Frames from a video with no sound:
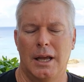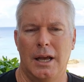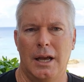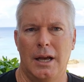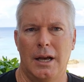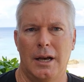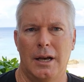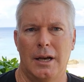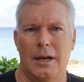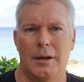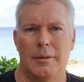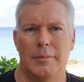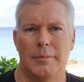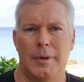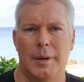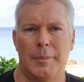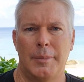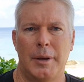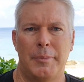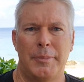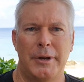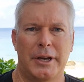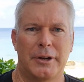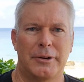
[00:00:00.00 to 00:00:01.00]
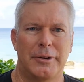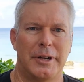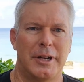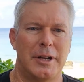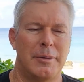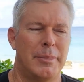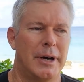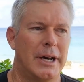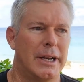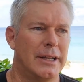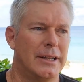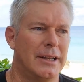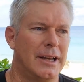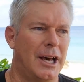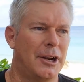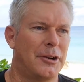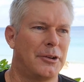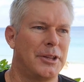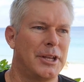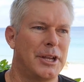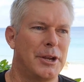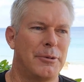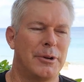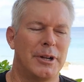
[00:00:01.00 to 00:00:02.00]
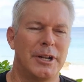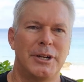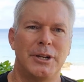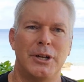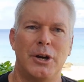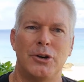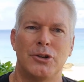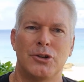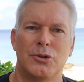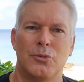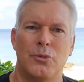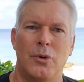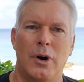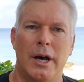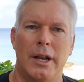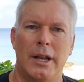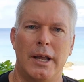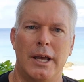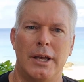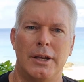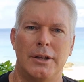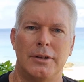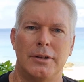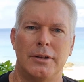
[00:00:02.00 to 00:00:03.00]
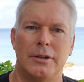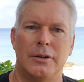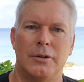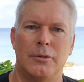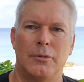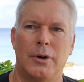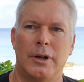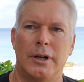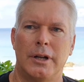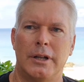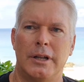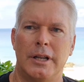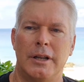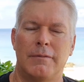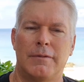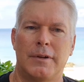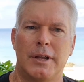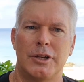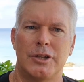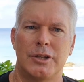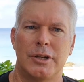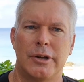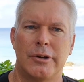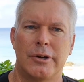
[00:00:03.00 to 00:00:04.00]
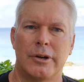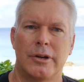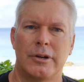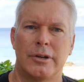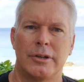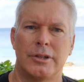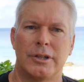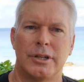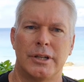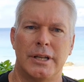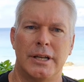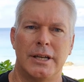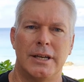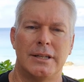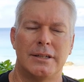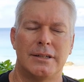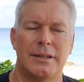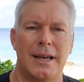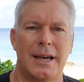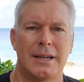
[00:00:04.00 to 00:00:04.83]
I'm not picking on anybody. I don't think he really knows what an inflationary currency is.